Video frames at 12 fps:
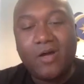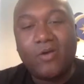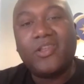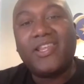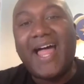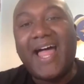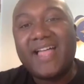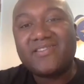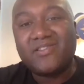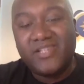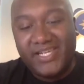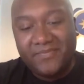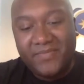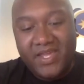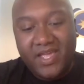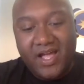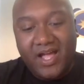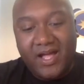now, lastly,
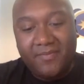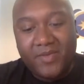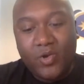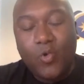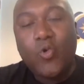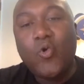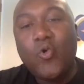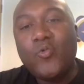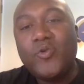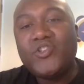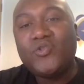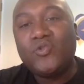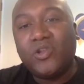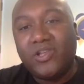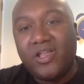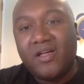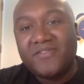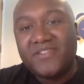who would you
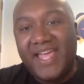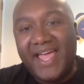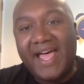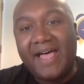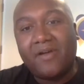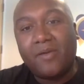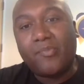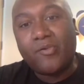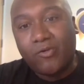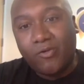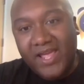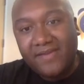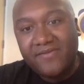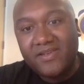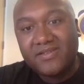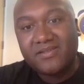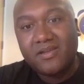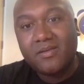love to have a
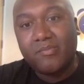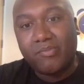private